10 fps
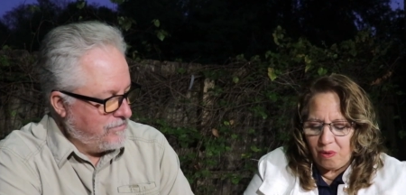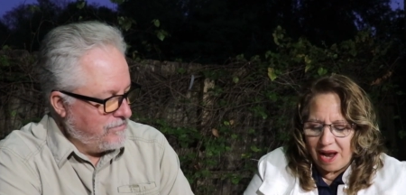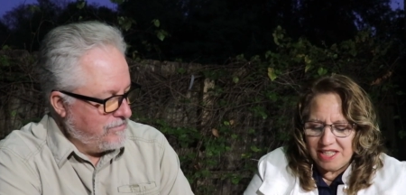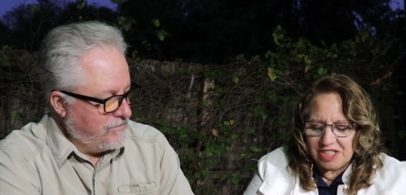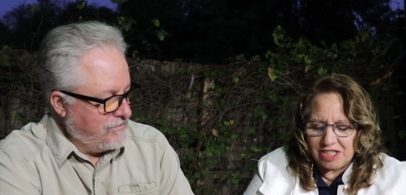
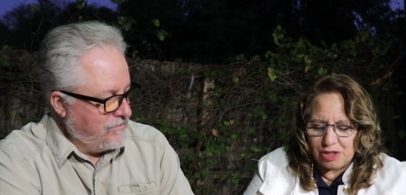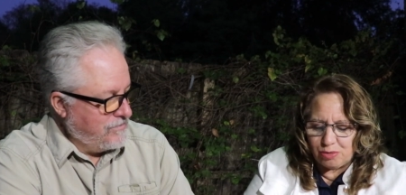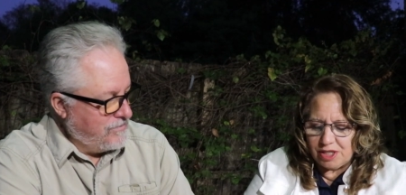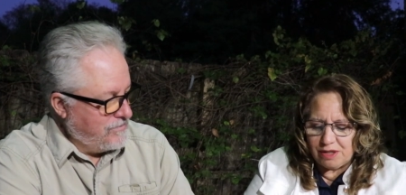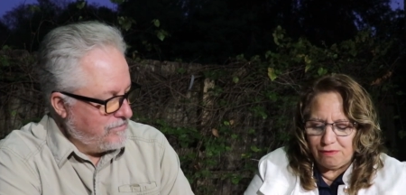Speaker 1: Christ
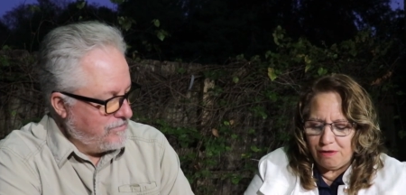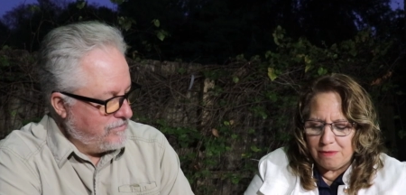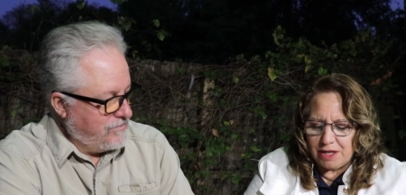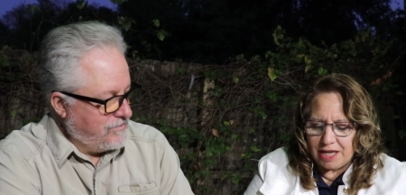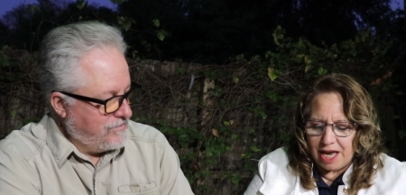is risen
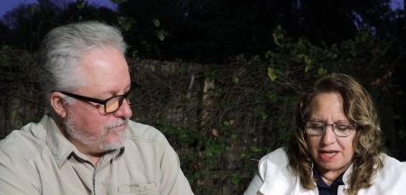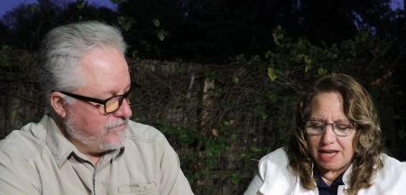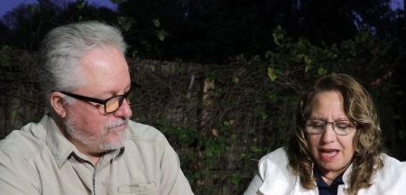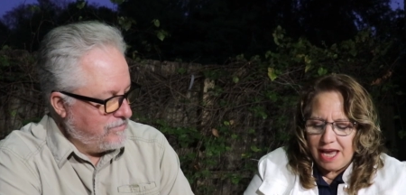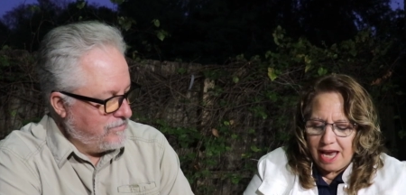from the dead
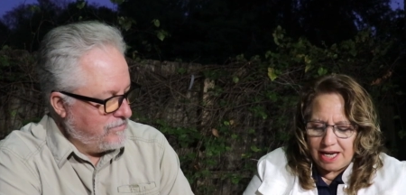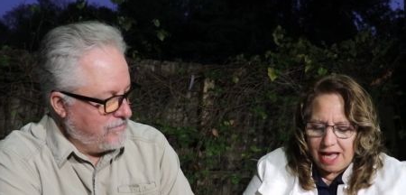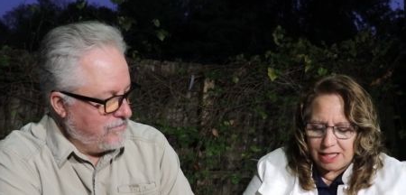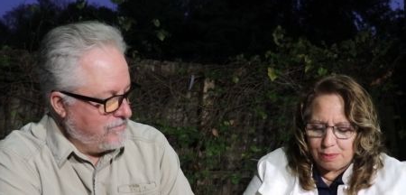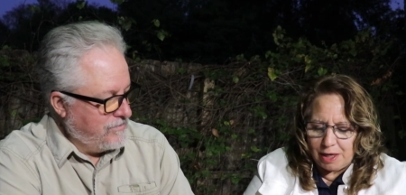and
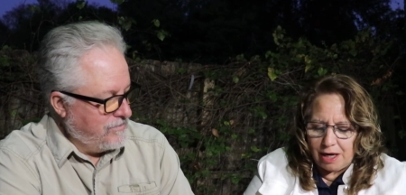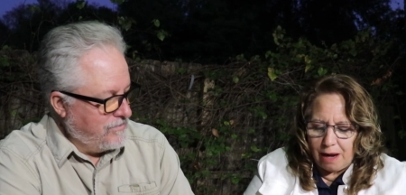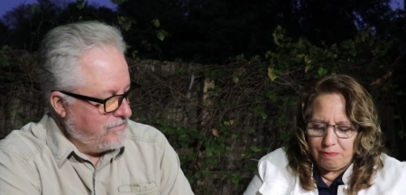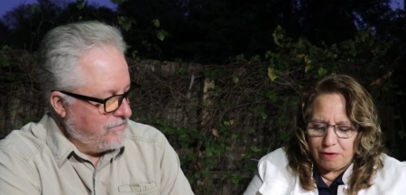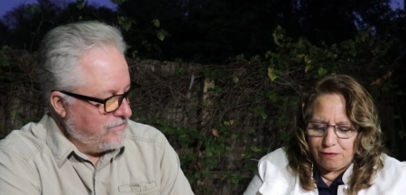has
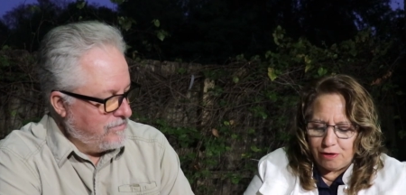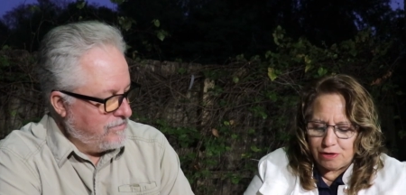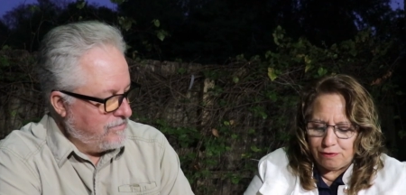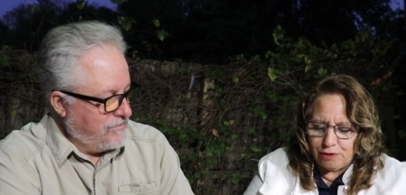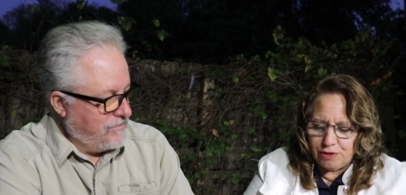become the
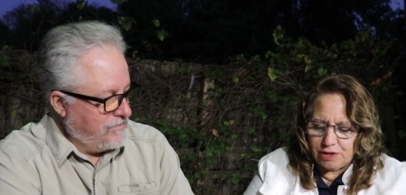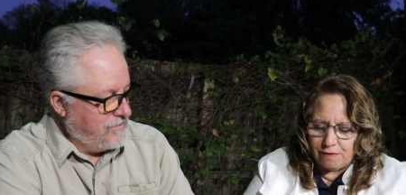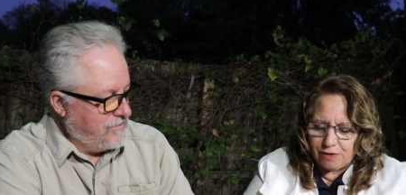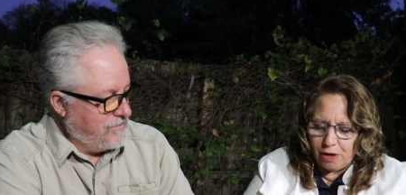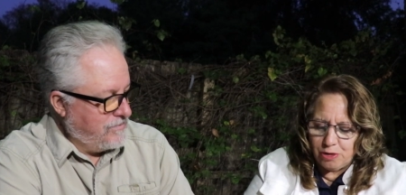first fruits
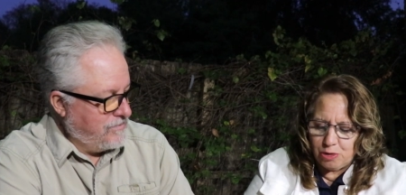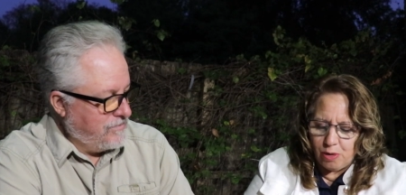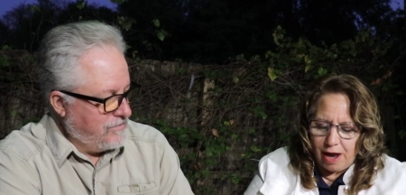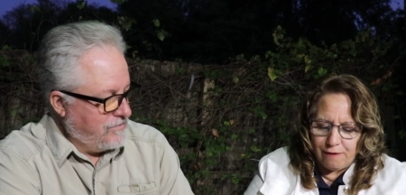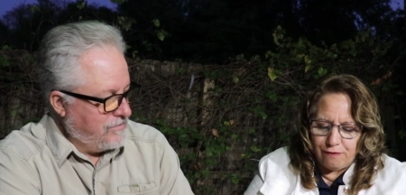of those
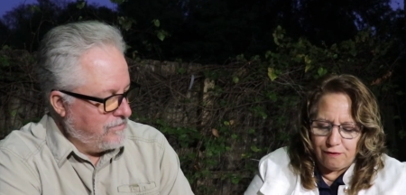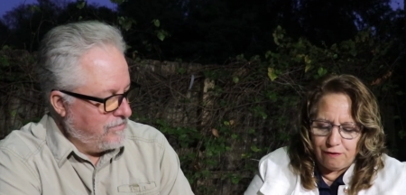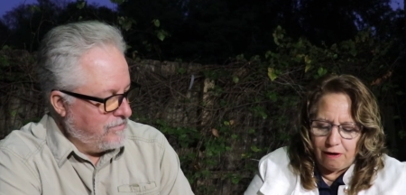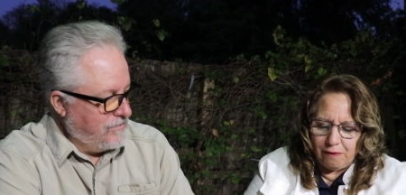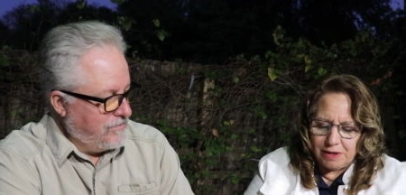who have
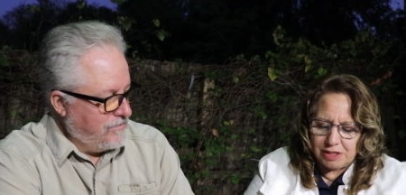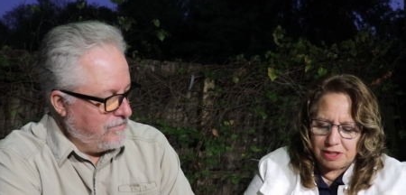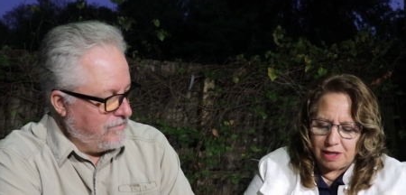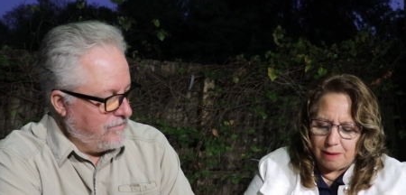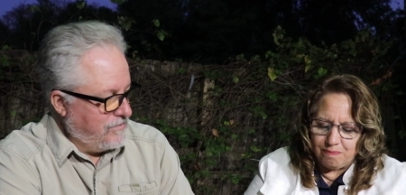fallen
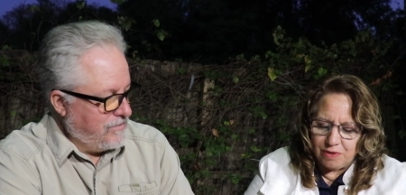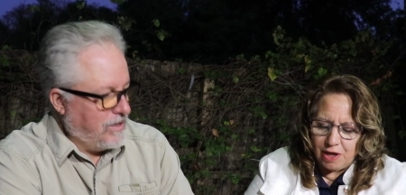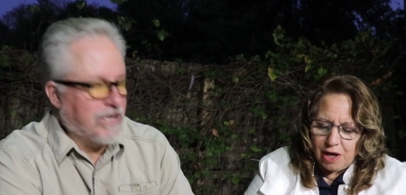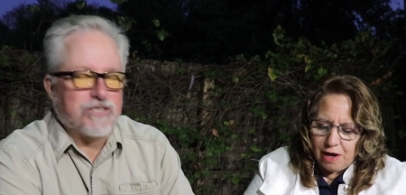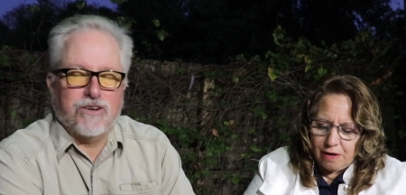asleep.
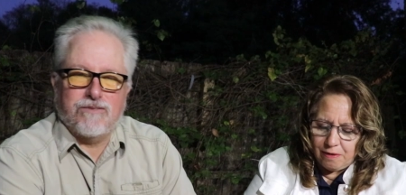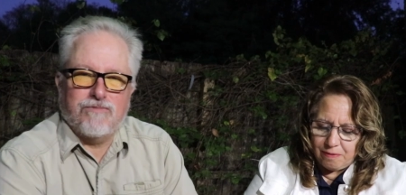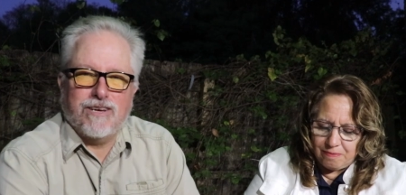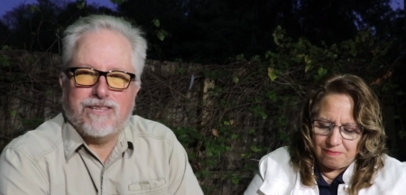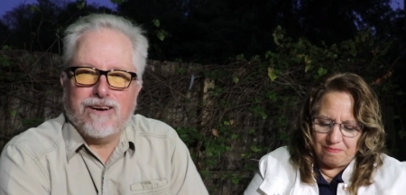
Speaker 2: That's good,
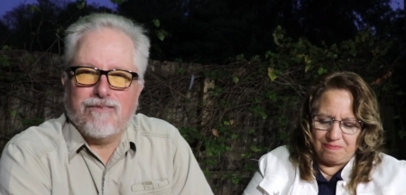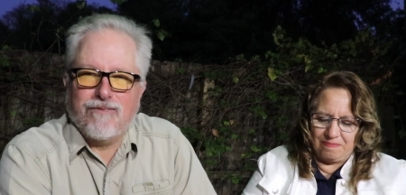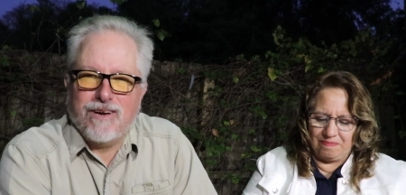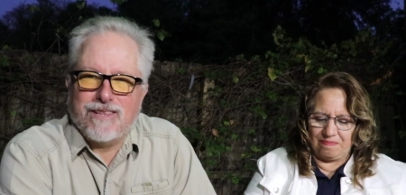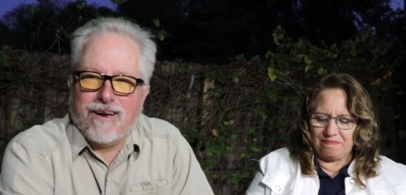right there,
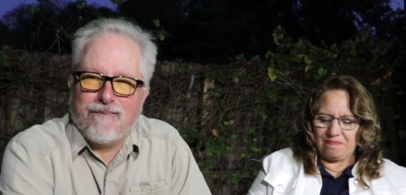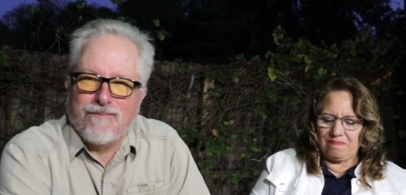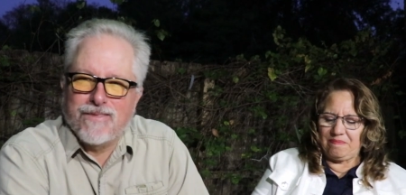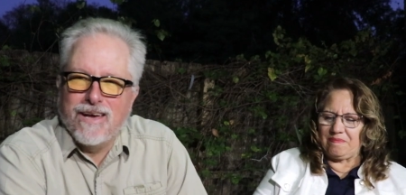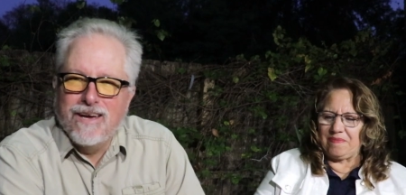right there.
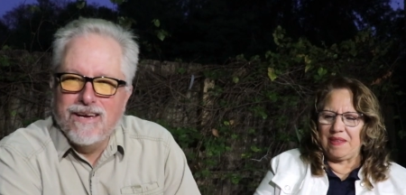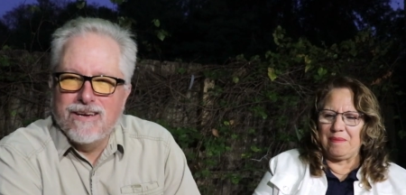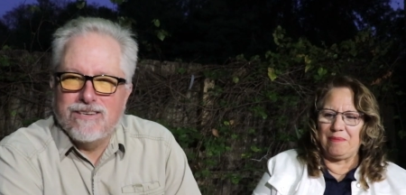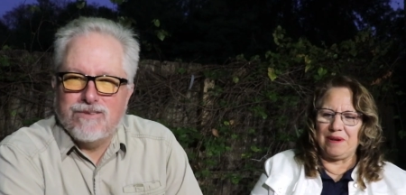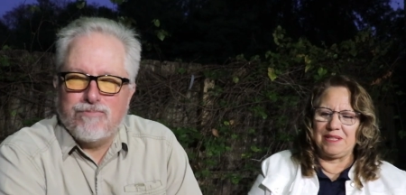
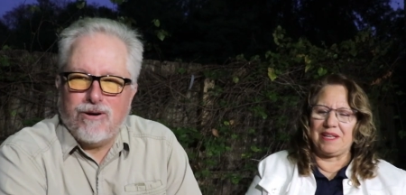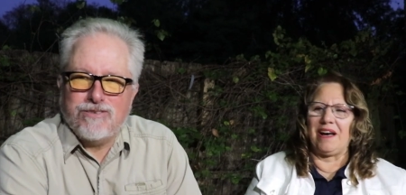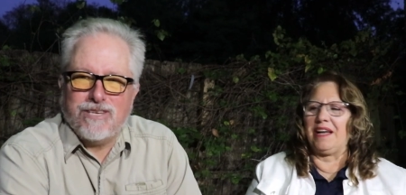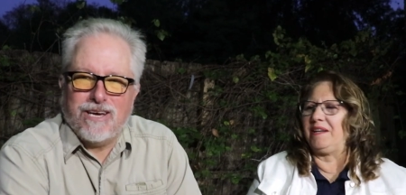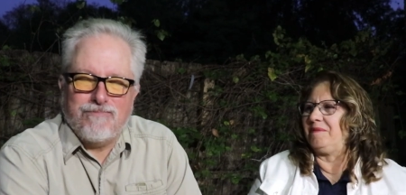Praise
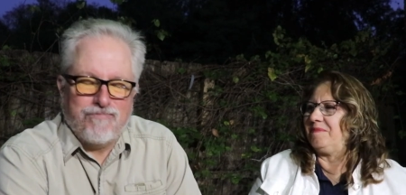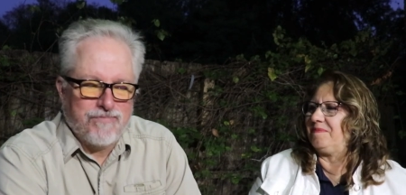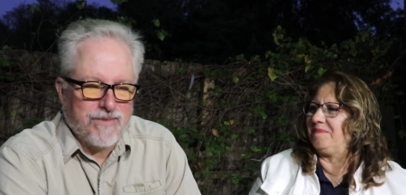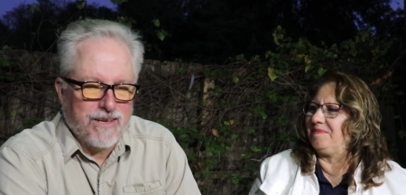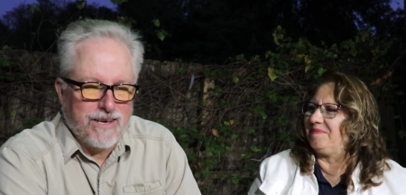Paul God. Said,
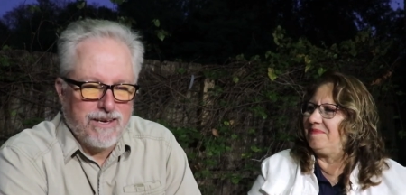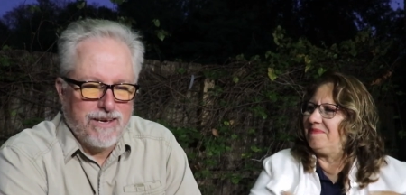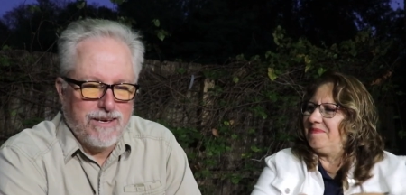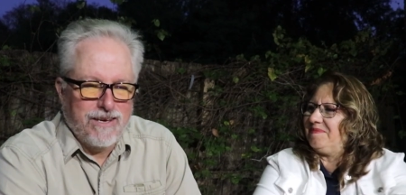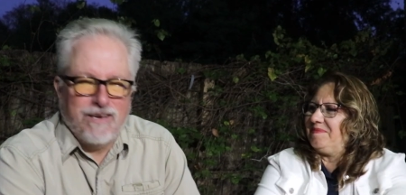
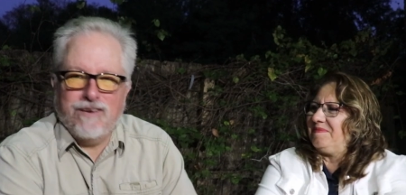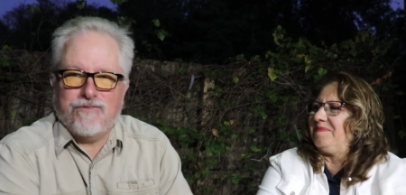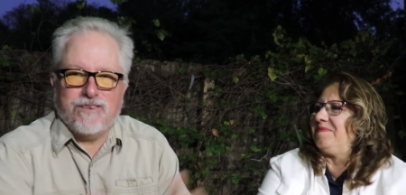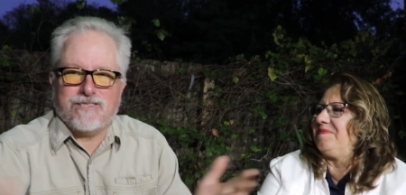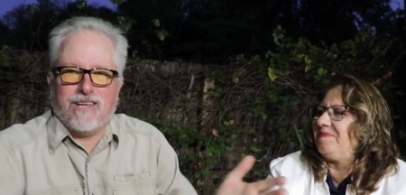
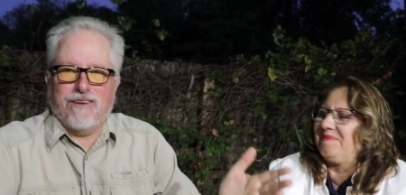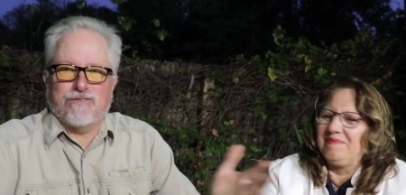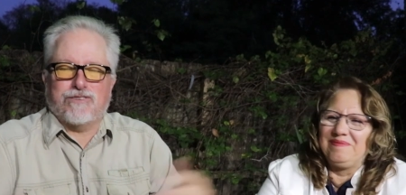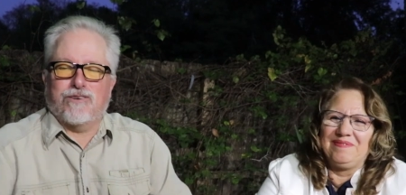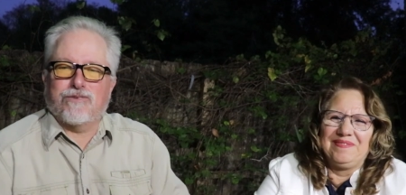if this
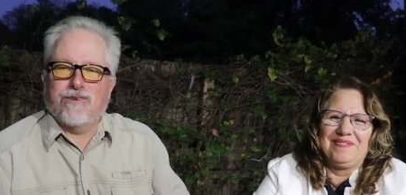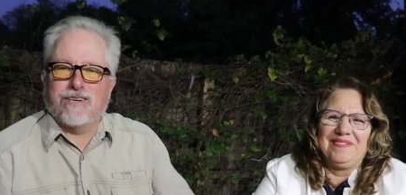life is all there